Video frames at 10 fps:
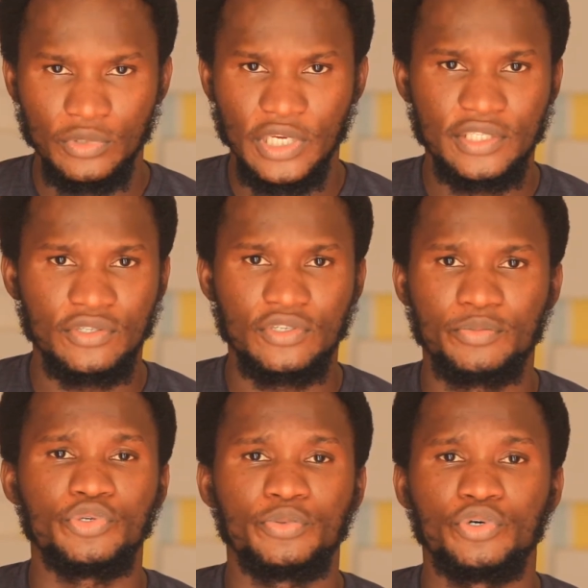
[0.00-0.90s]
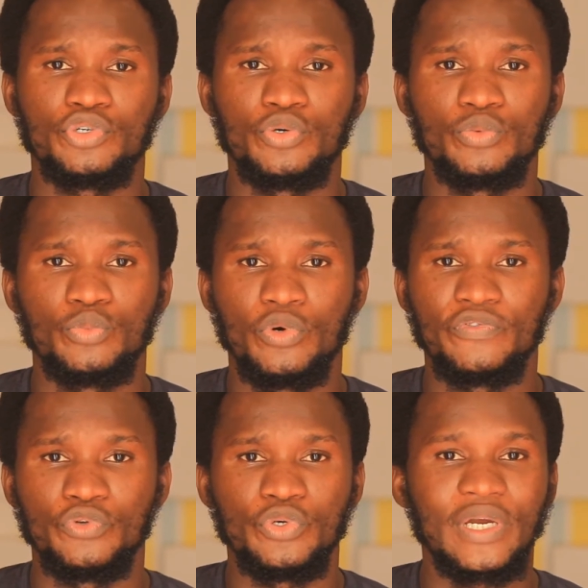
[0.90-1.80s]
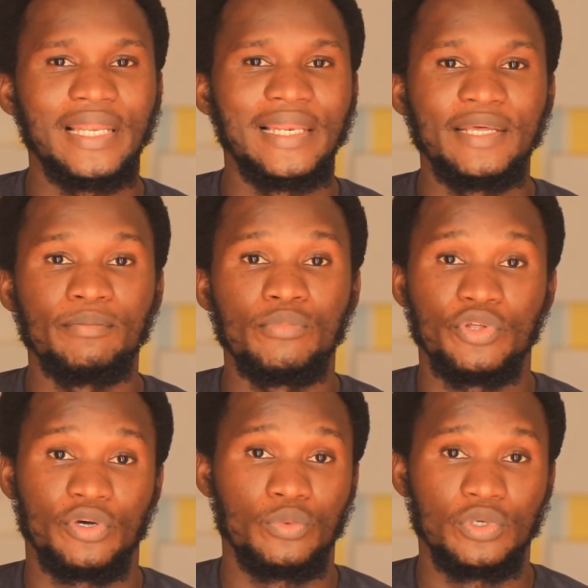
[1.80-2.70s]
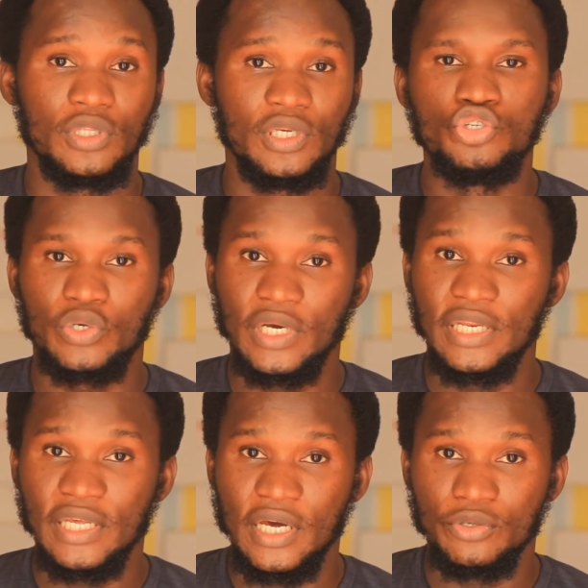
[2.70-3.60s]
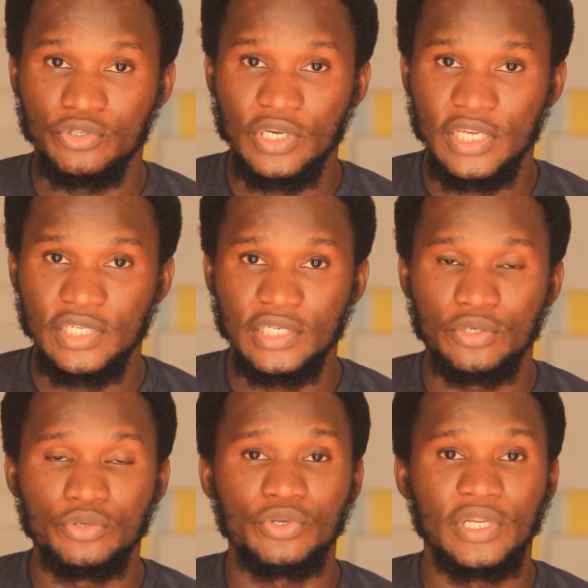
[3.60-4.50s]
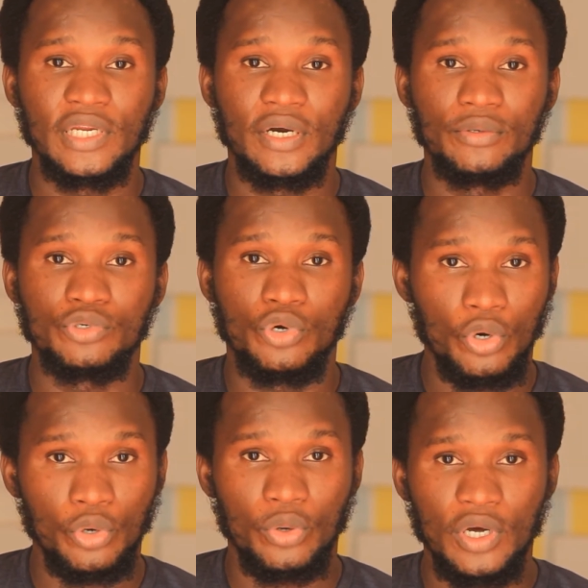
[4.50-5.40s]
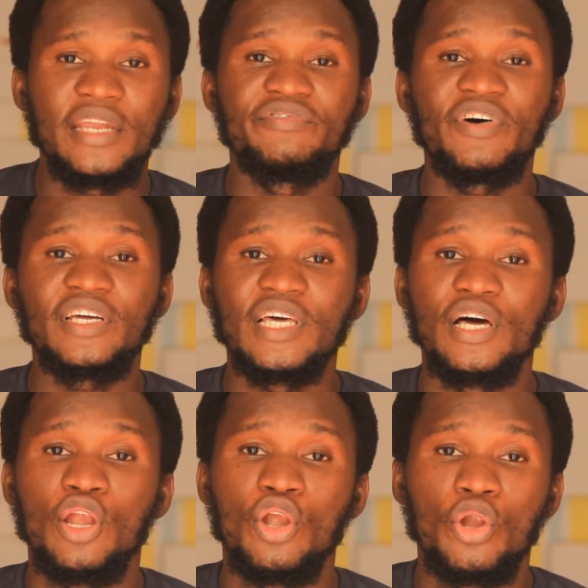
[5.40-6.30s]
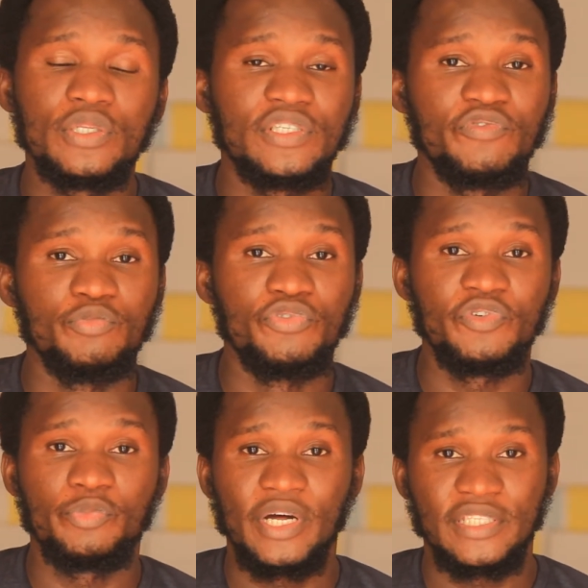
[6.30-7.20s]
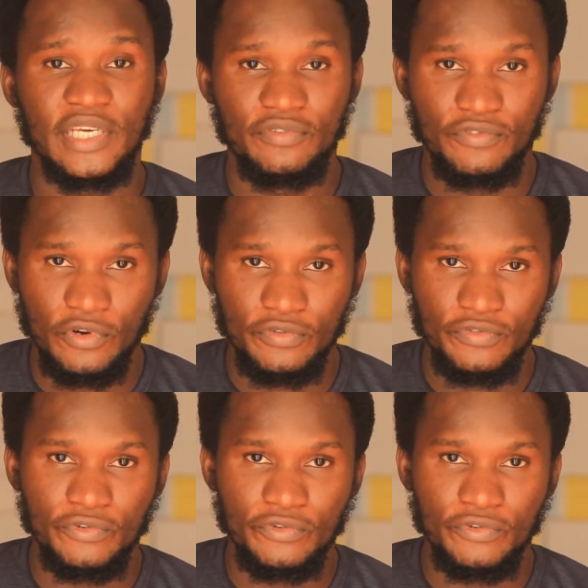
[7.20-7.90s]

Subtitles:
get into the post-production workflow, you can learn more than one thing. You can learn how to edit and also learn how to color. And the fact that lots of moving parts are involved,